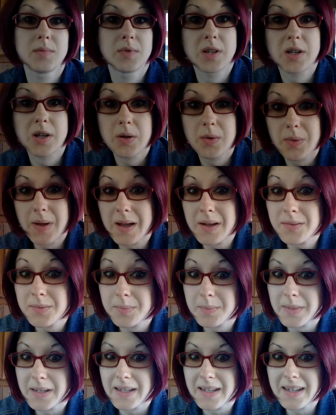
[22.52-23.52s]
look
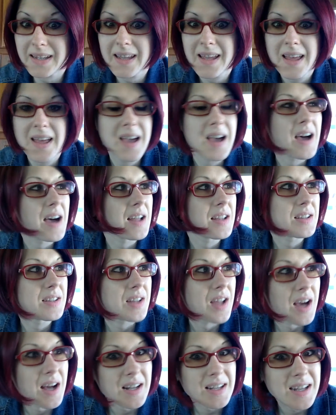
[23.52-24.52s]
around me, a
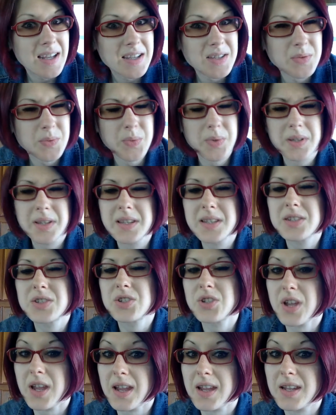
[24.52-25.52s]
lot has really
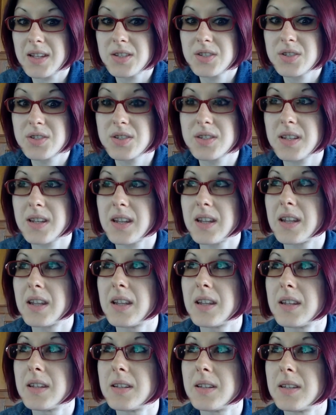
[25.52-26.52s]
changed
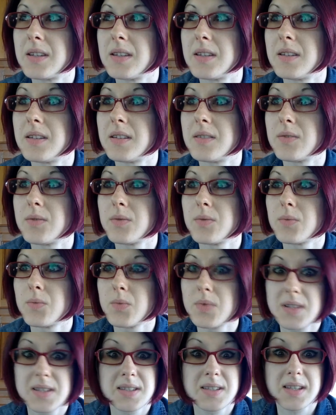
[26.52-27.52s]
in
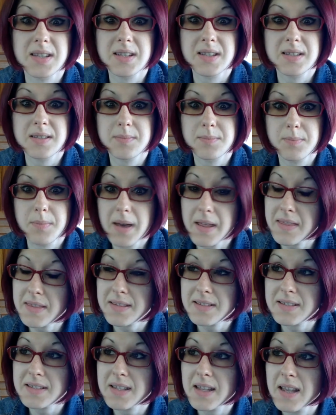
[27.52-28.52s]
recent
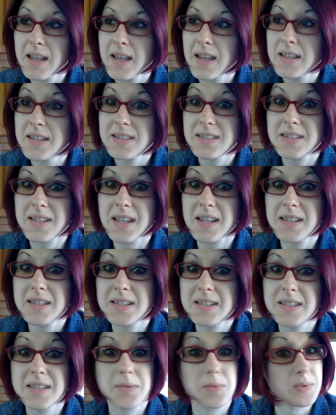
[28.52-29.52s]
months
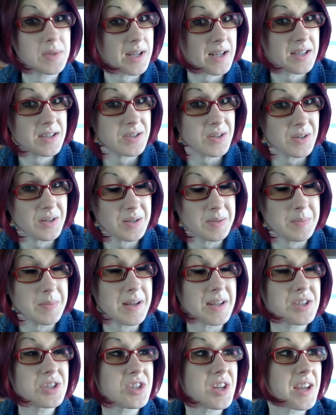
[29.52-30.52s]
since when I started
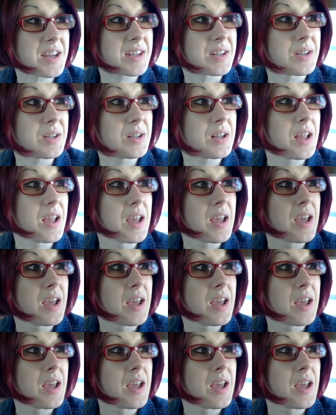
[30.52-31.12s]
my channel